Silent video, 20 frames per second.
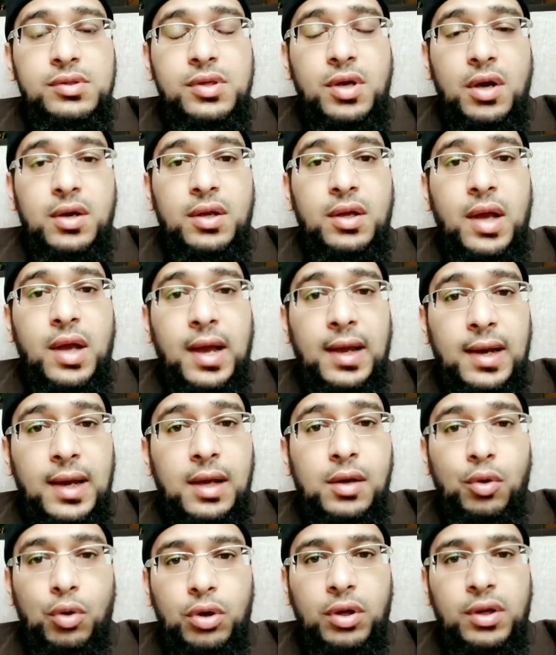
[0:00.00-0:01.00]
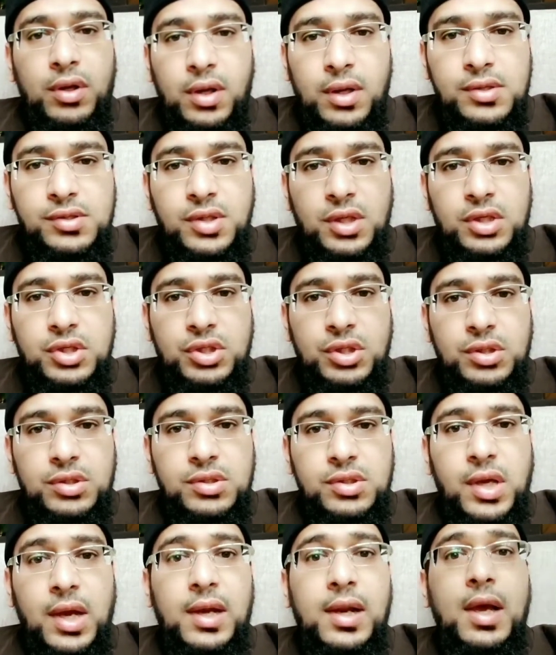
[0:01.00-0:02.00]
starting halal
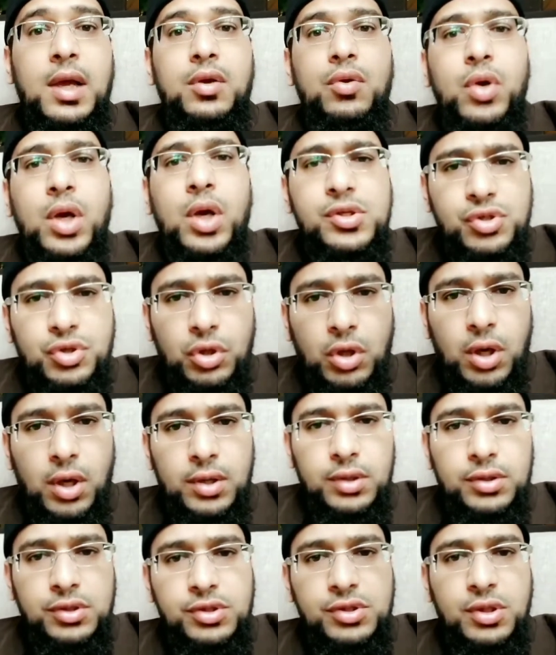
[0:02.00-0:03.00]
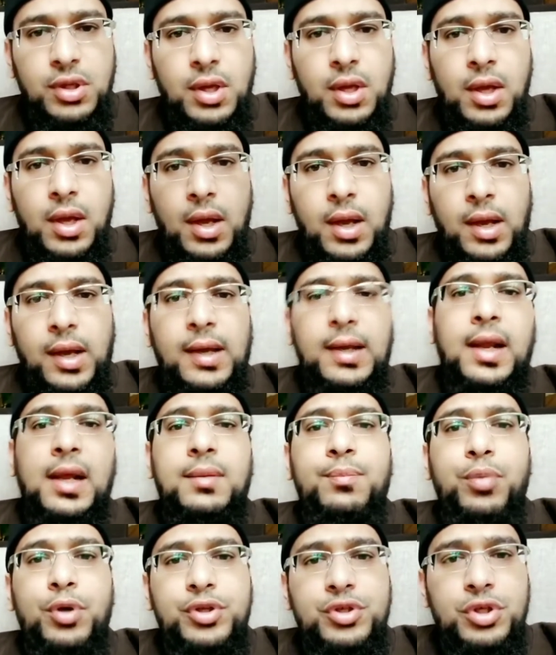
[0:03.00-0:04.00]
organizations, halal restaurants,
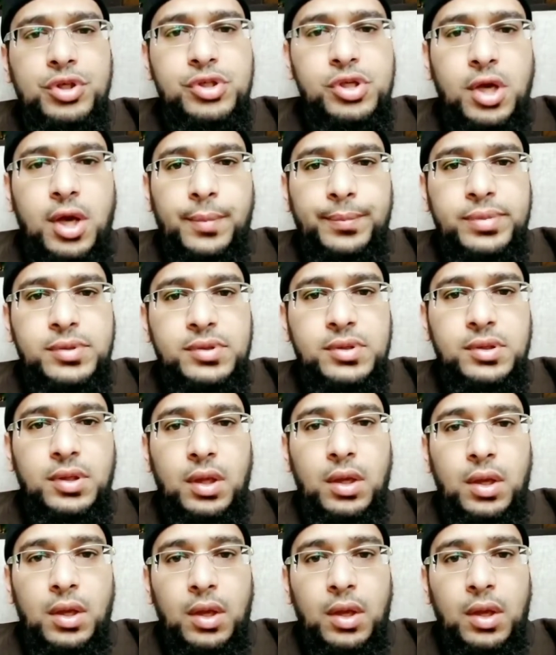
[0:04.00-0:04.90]
halal butcher shops,